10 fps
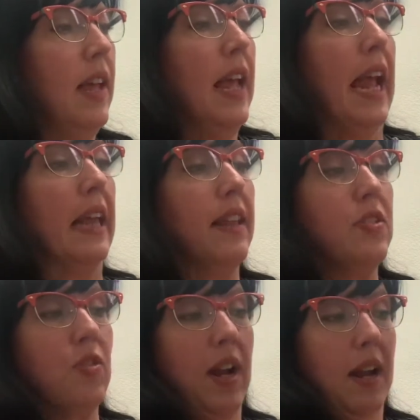
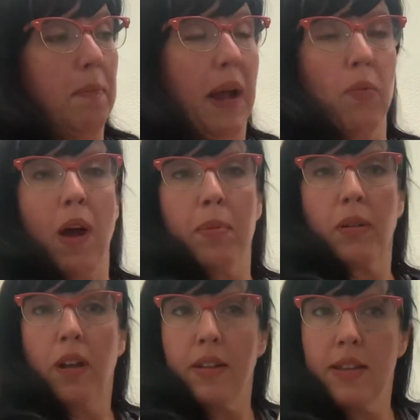Illustrated by Robert
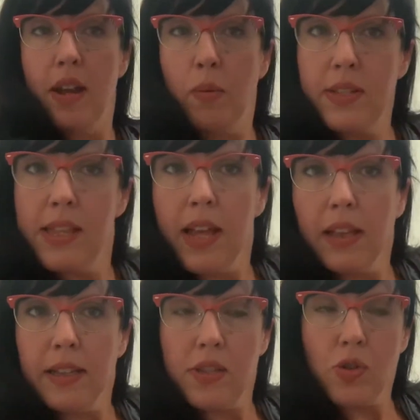Lawson. Now, what's the
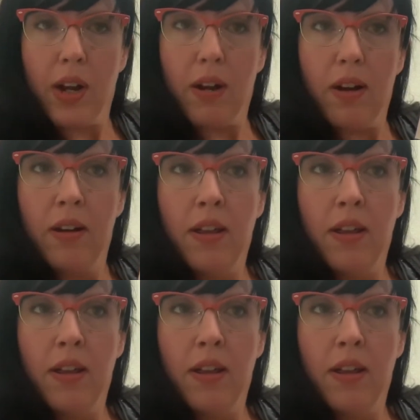illustrator?